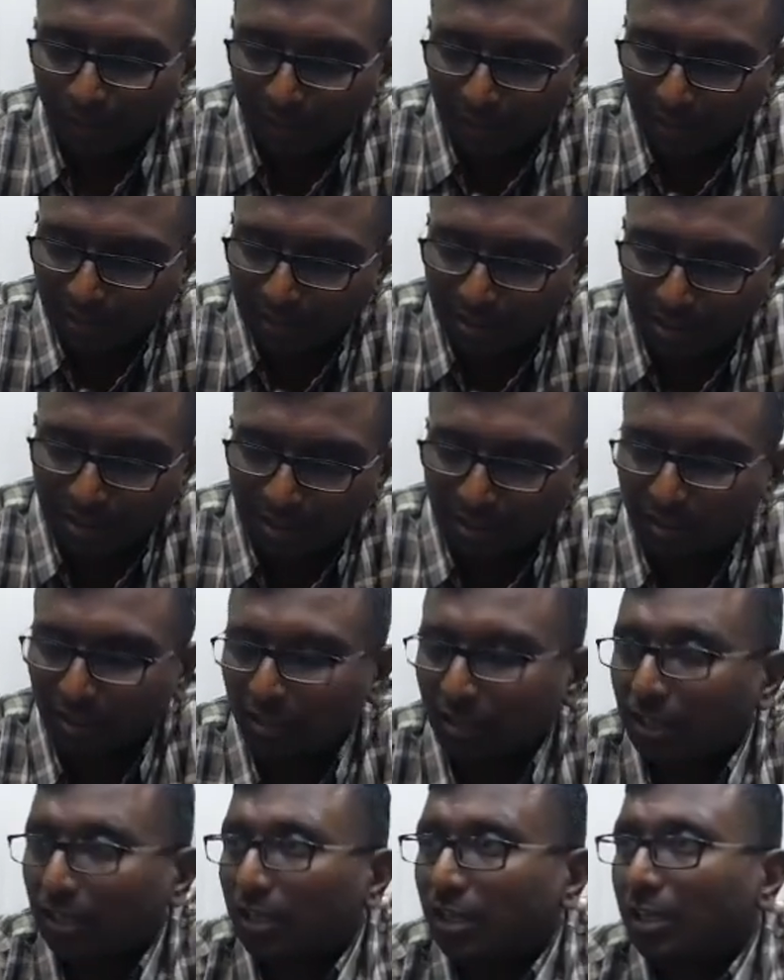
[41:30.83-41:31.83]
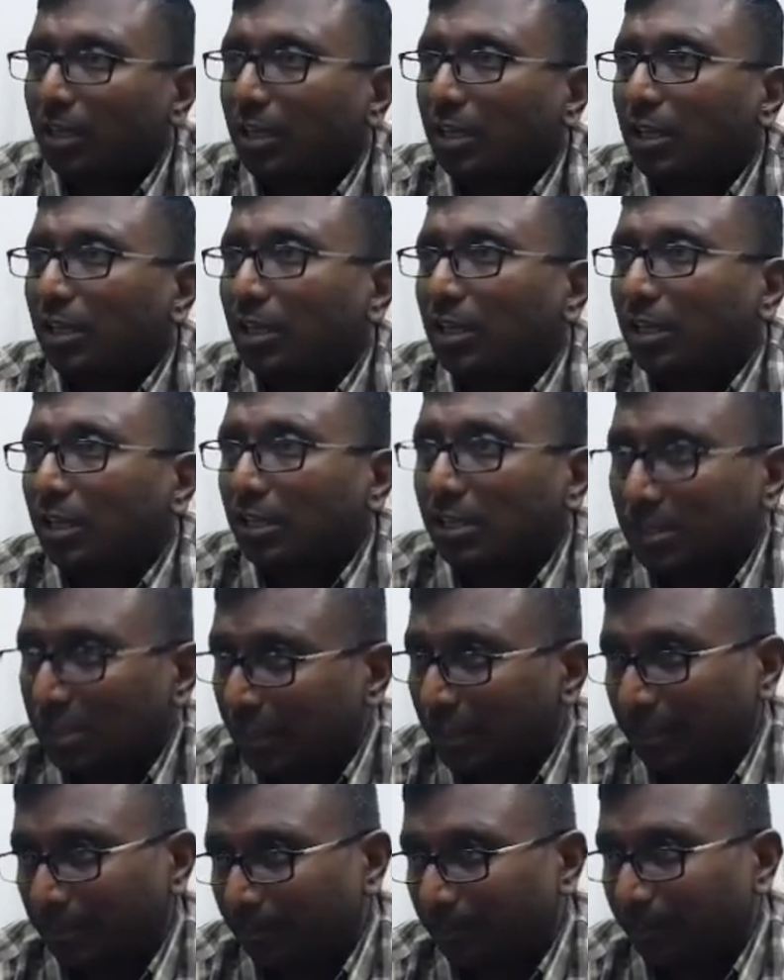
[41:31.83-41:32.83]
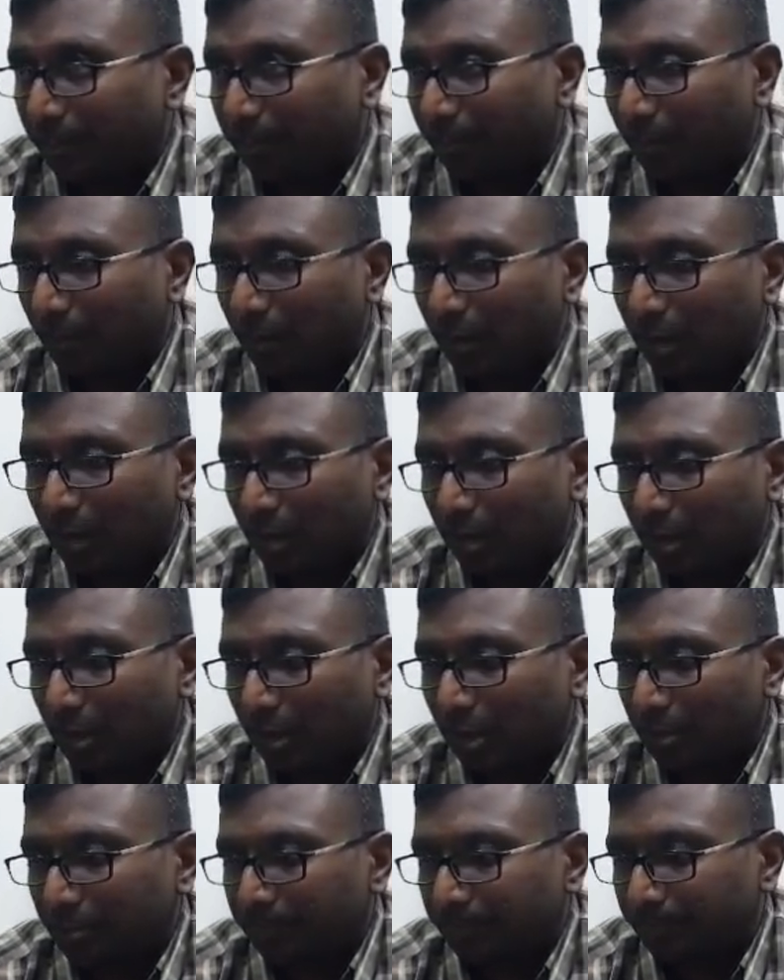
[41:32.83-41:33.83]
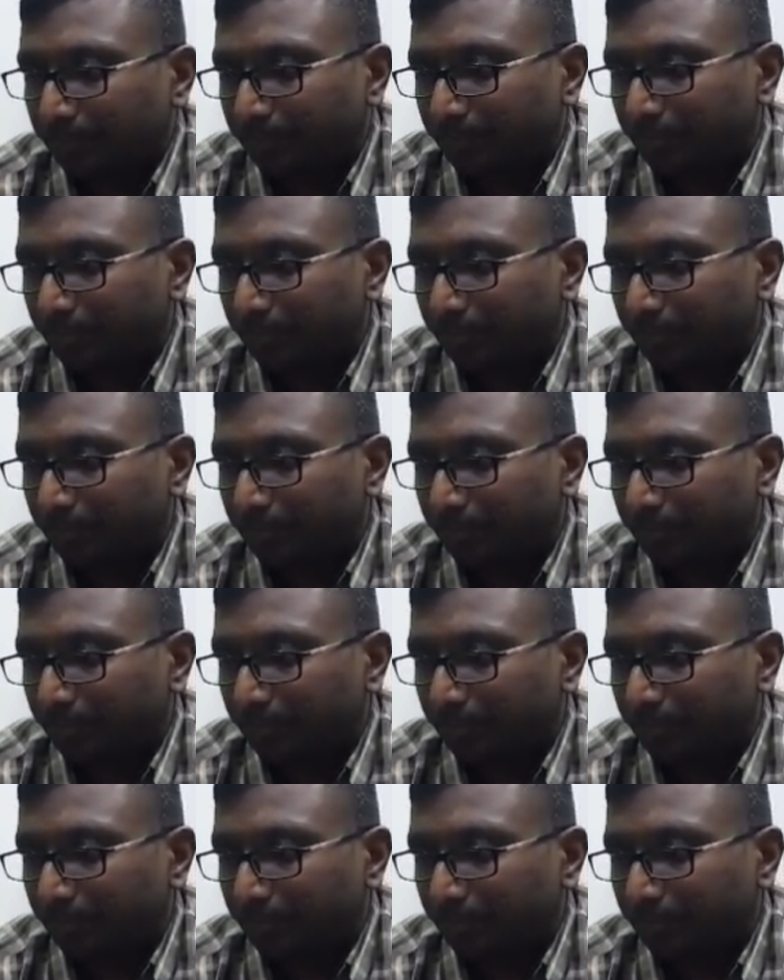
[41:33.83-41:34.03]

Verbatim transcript: Next, see um,